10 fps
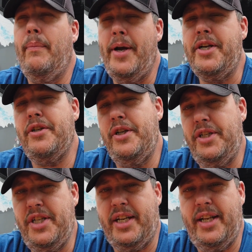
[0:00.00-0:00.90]
make sure
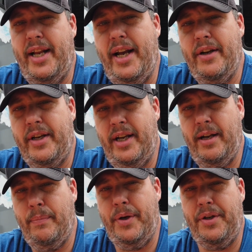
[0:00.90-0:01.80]
you check that out.
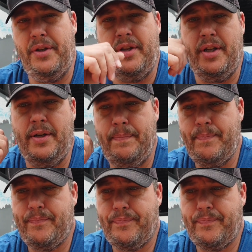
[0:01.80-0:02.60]
Again, I'll put the